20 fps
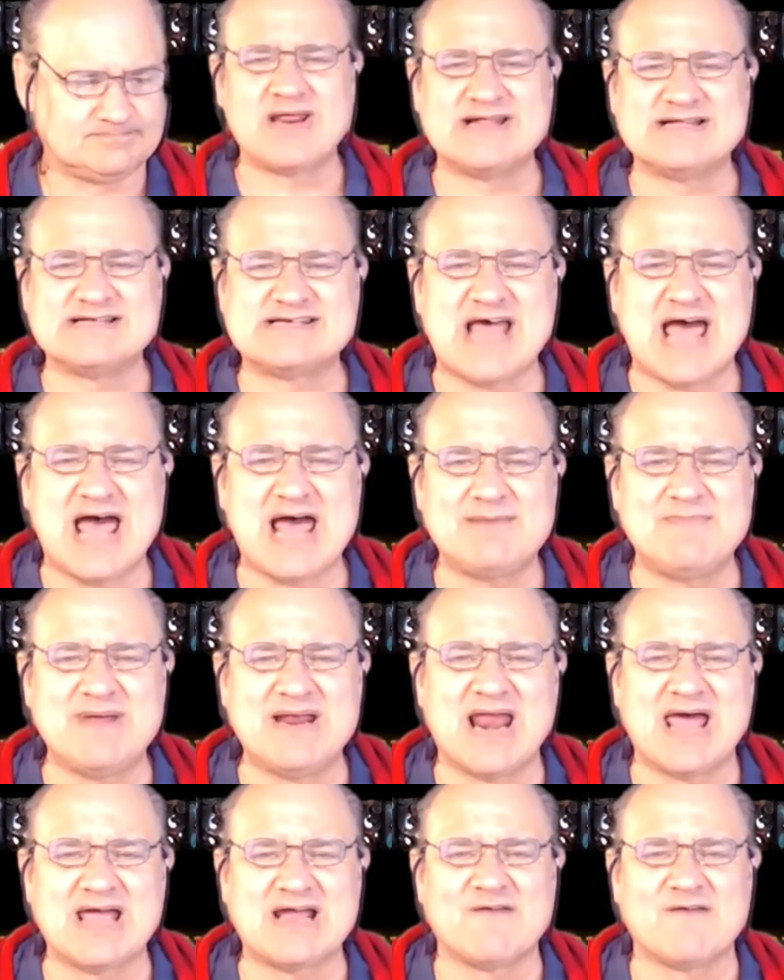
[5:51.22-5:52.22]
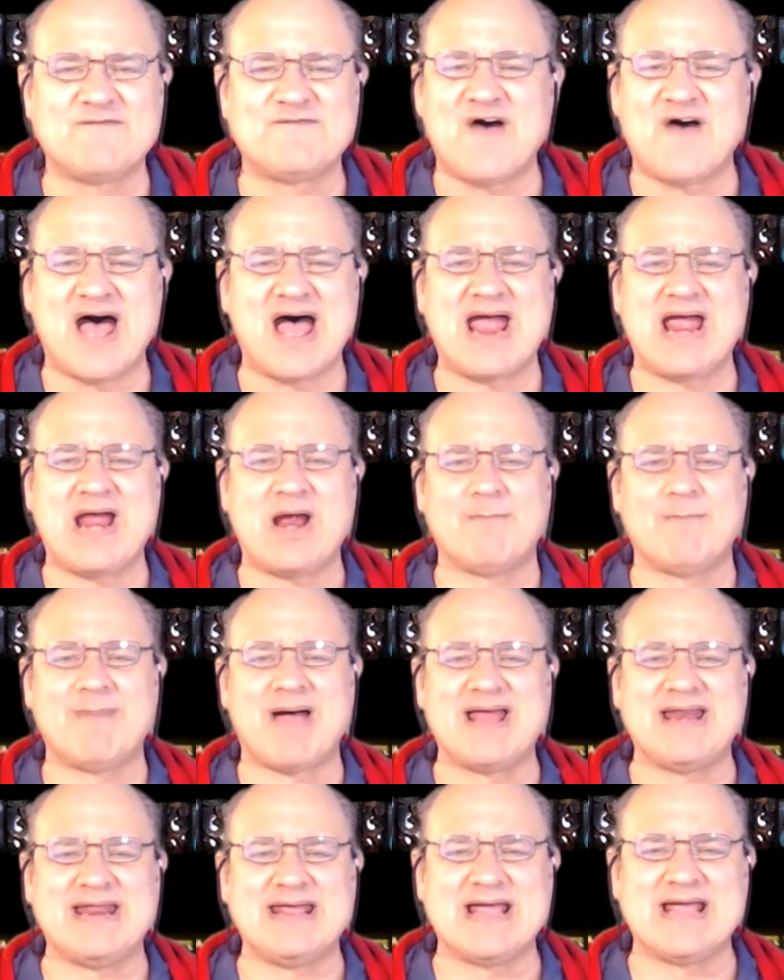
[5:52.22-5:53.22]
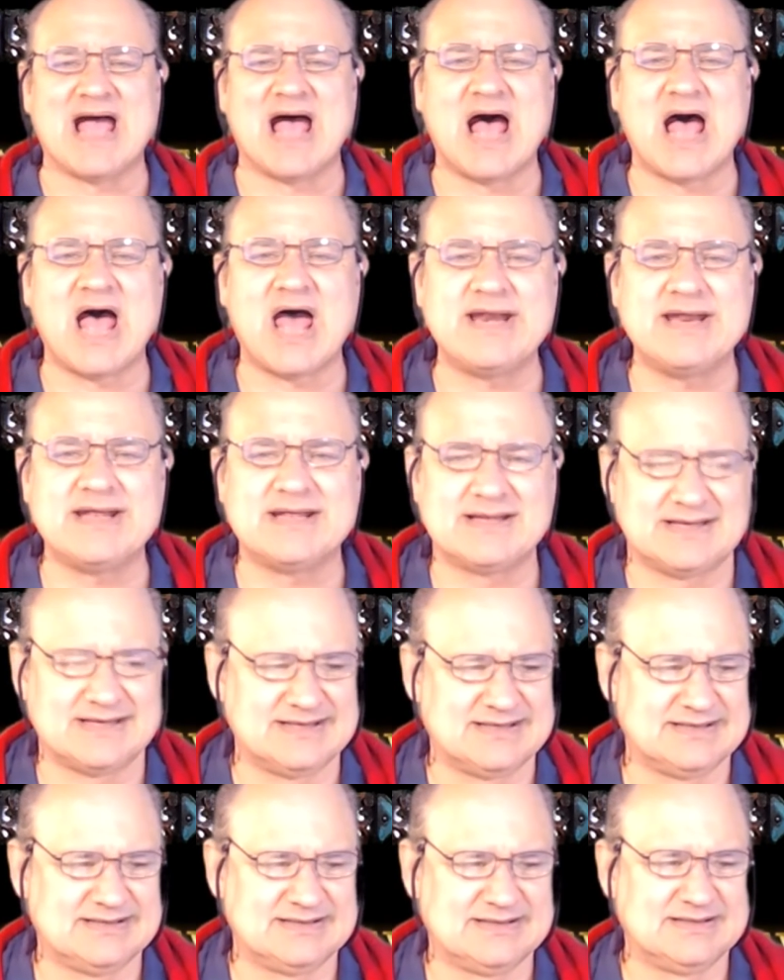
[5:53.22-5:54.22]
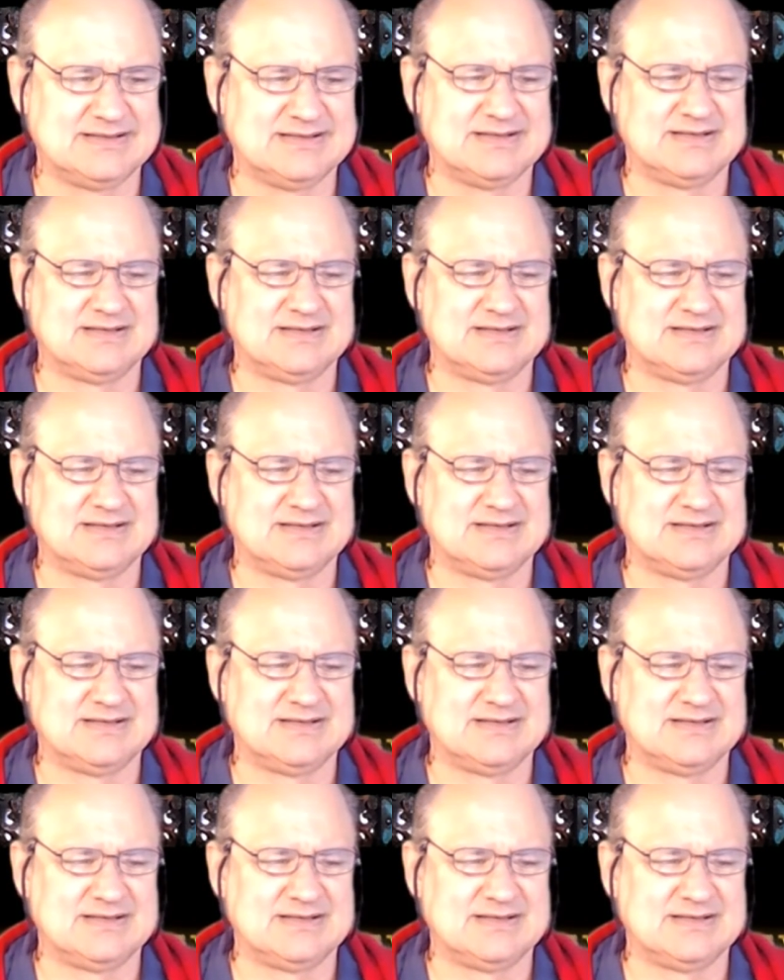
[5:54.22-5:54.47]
inside me like a fire, mighty God. Burn